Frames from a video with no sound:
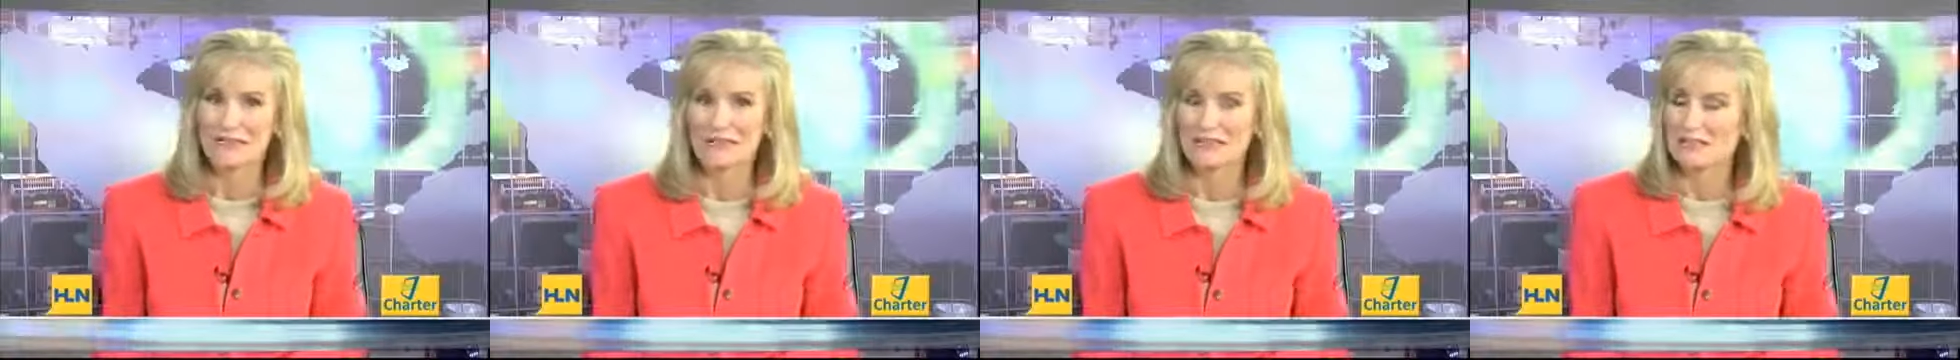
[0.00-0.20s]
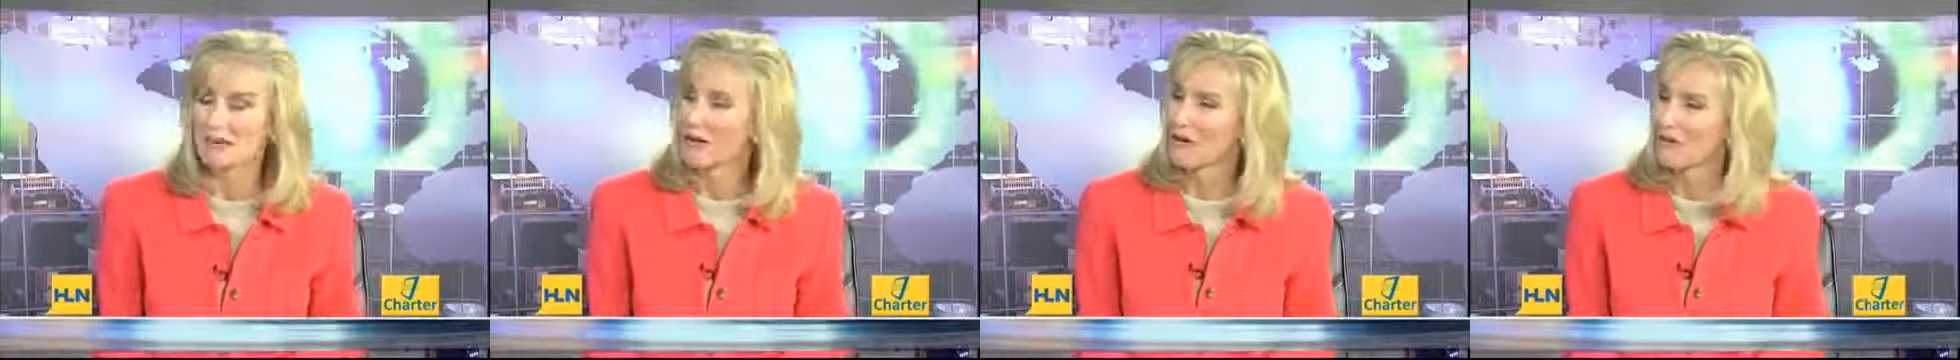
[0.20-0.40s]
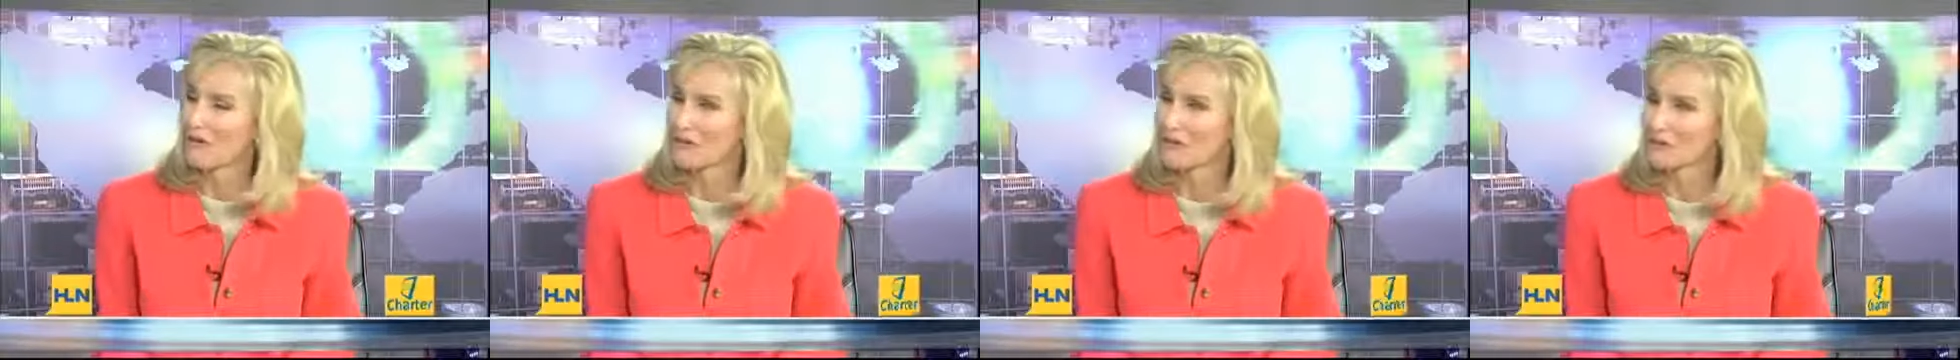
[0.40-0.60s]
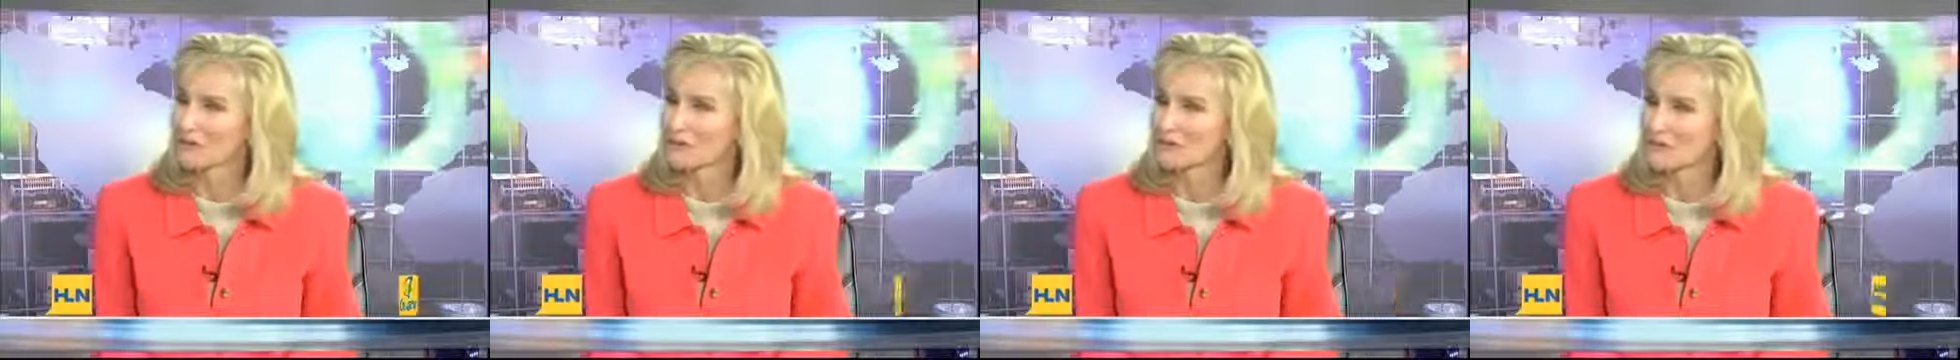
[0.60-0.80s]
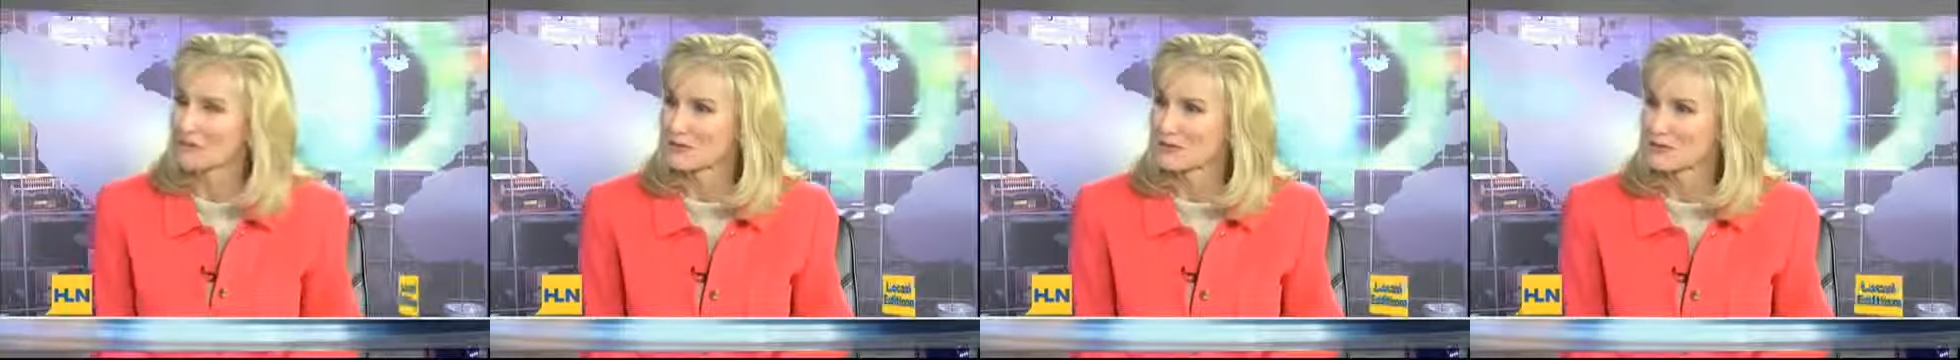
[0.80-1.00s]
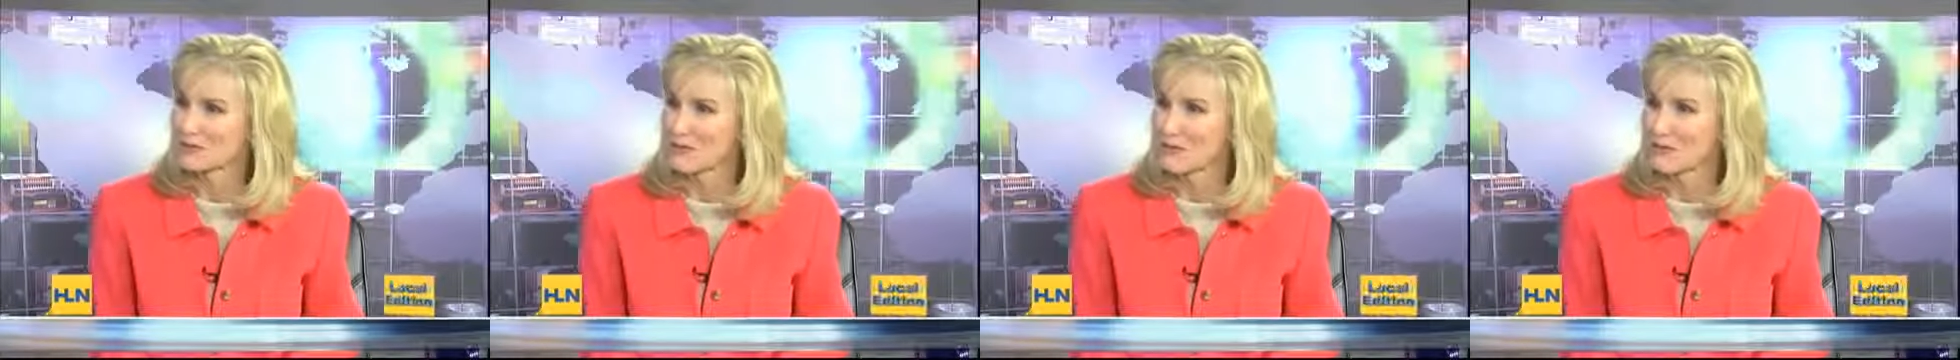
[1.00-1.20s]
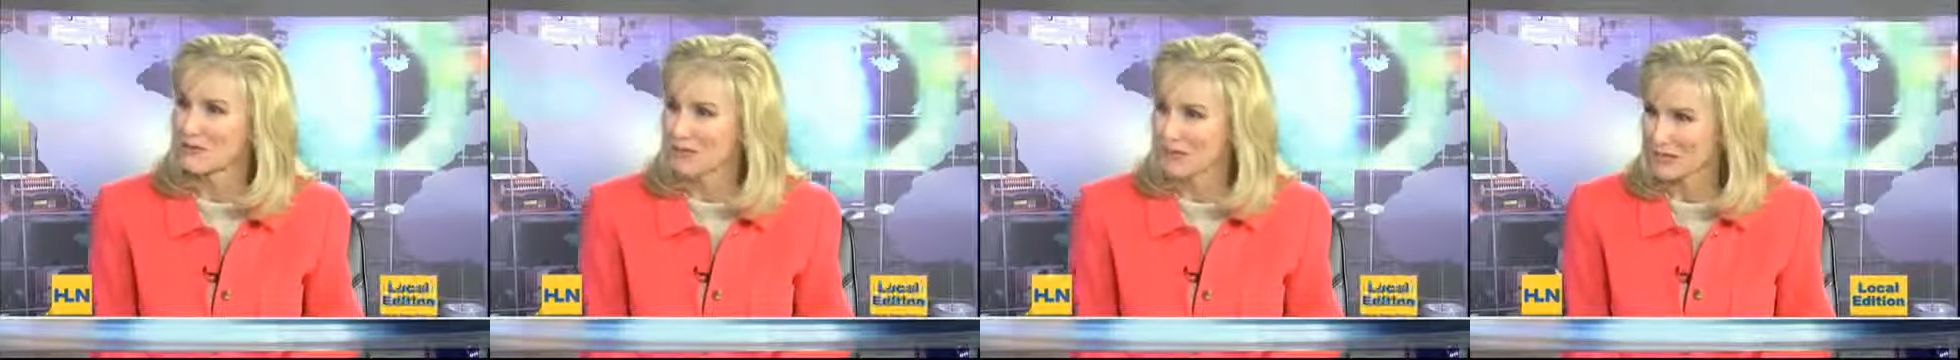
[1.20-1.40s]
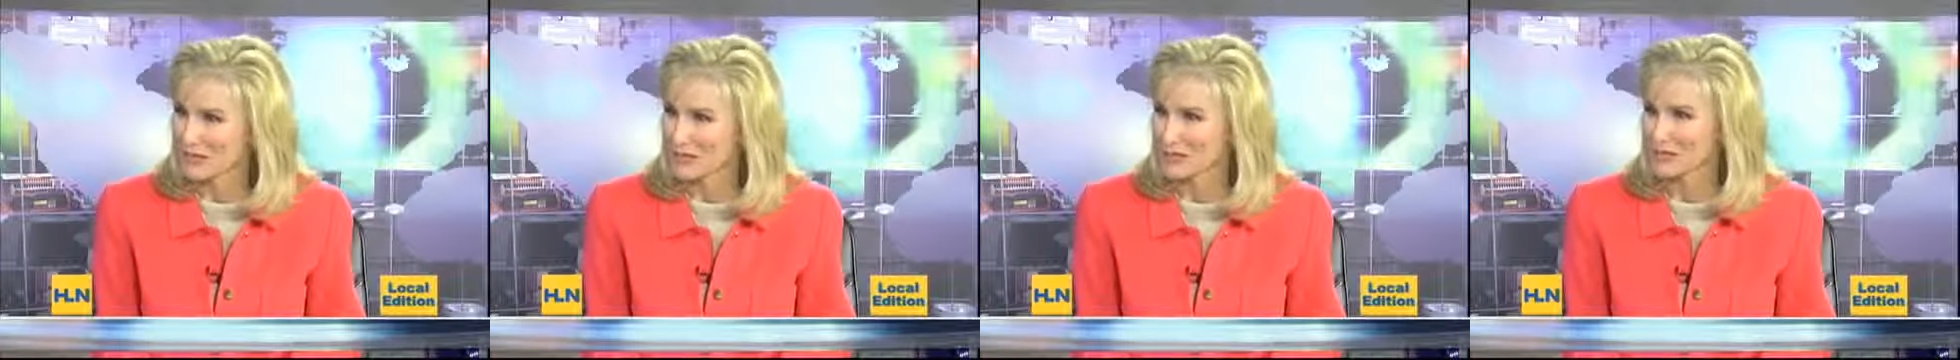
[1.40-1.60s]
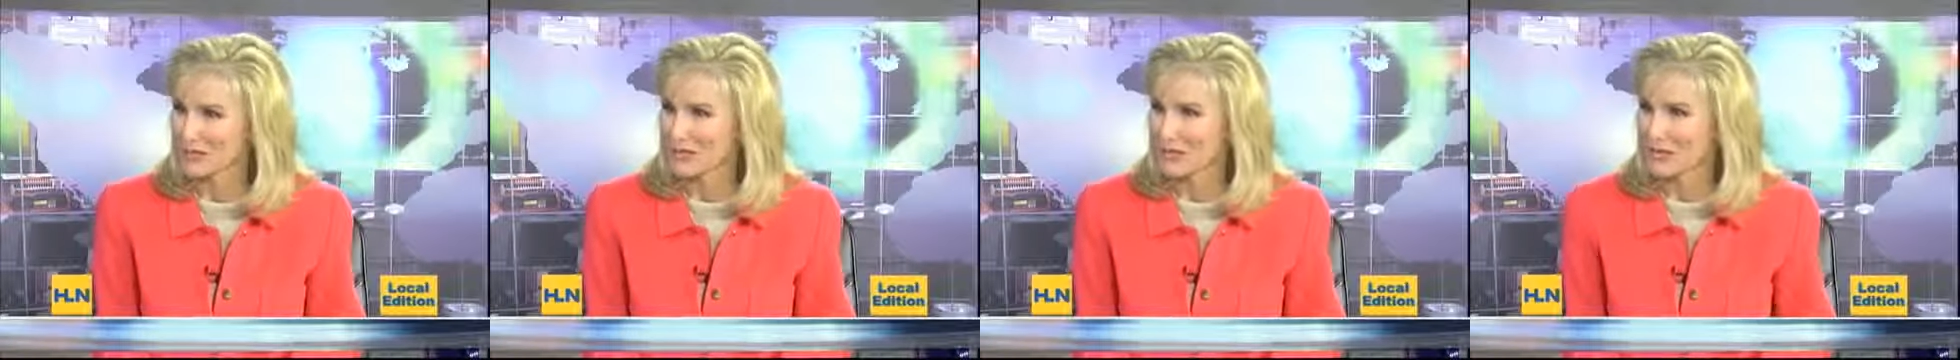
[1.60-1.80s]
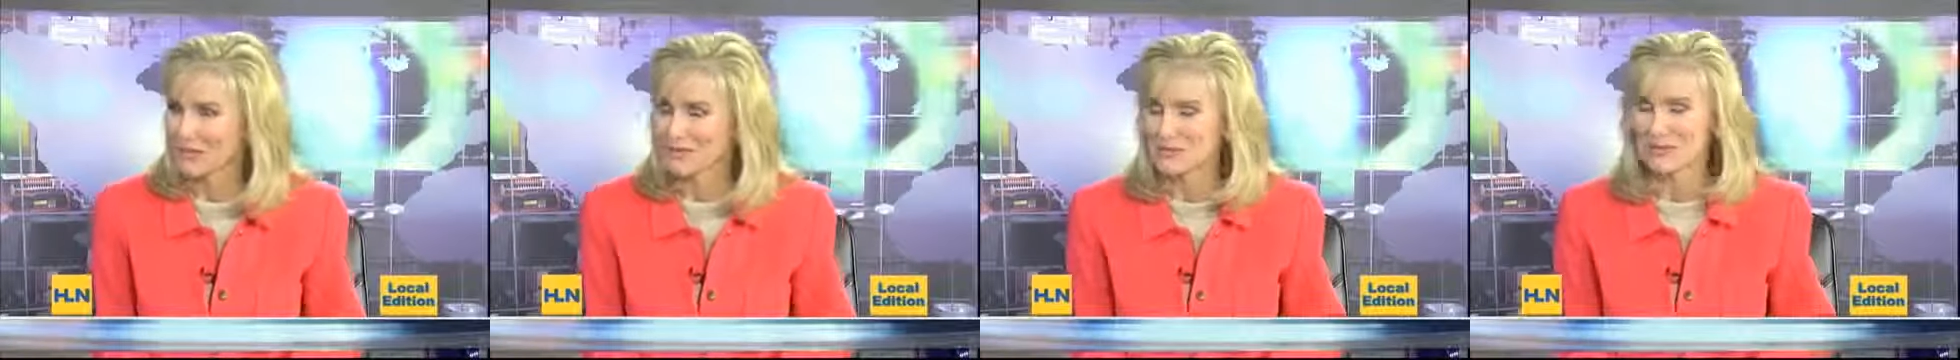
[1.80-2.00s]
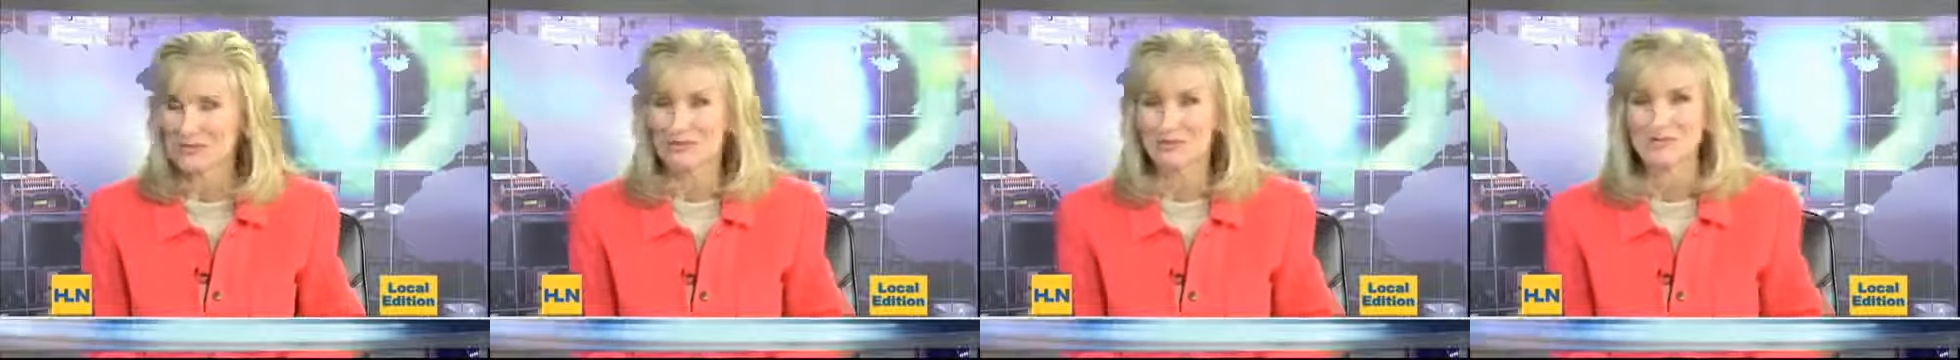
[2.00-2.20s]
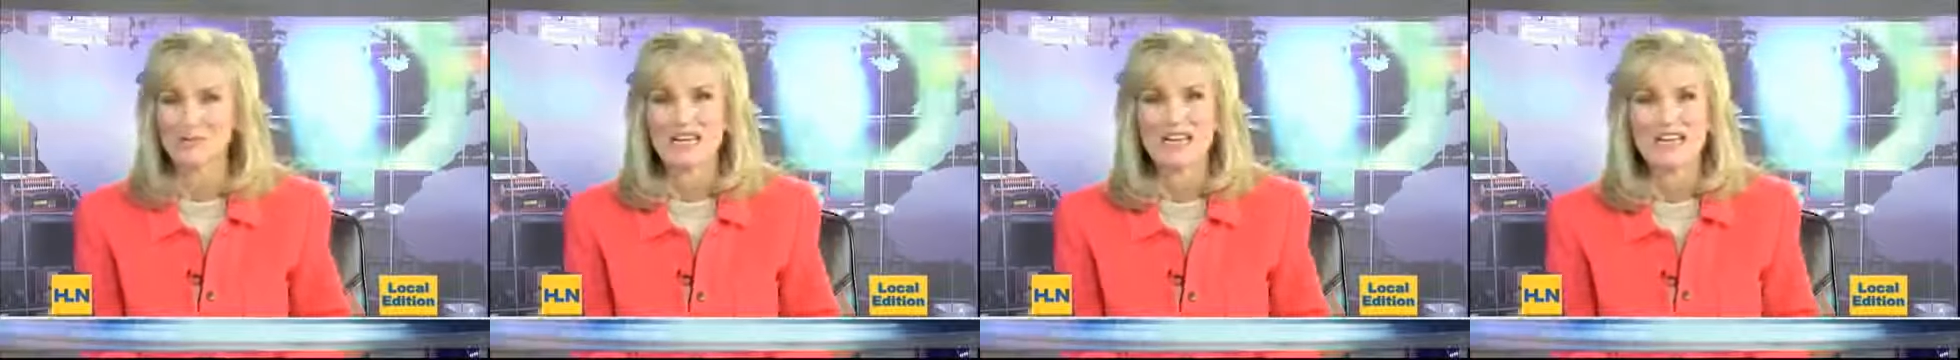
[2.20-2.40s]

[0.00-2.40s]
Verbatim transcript: little healthier is certainly better. Thanks for your time, sir.